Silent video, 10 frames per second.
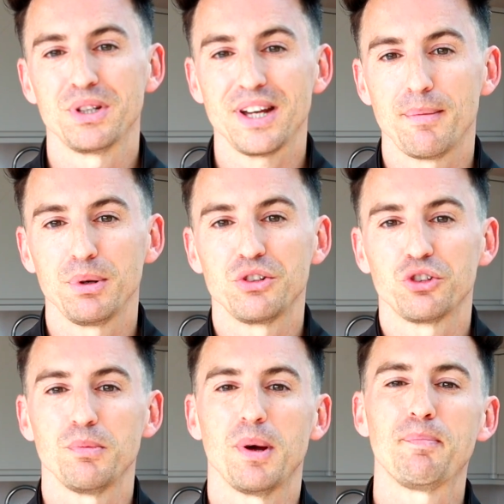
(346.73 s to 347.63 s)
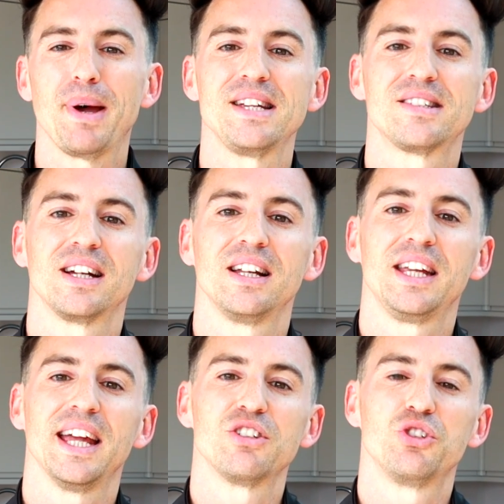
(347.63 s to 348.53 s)
metabolism and basically
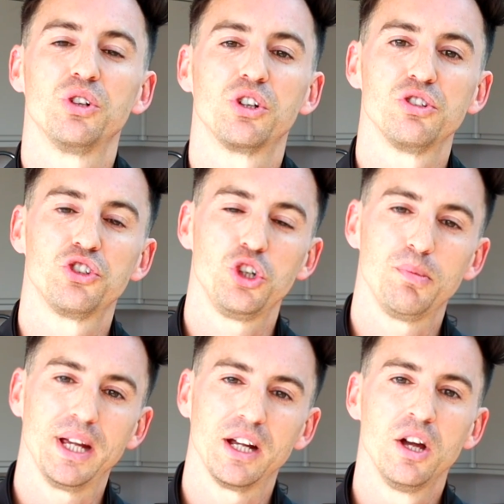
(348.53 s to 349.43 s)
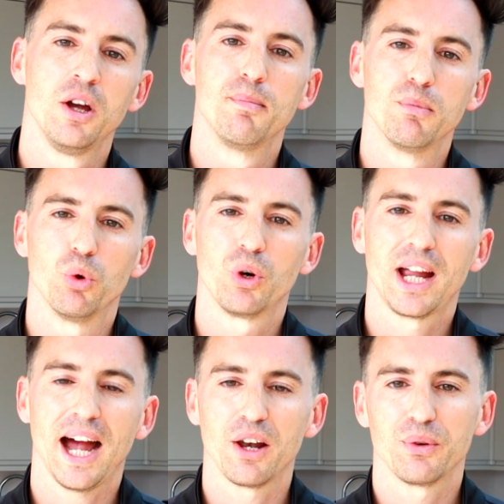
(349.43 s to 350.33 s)
gets you consuming more
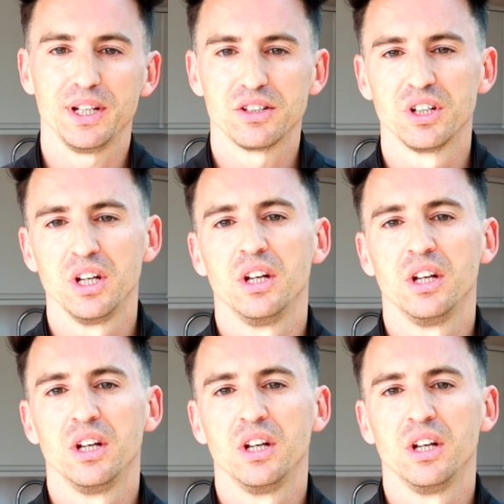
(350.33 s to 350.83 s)
calories.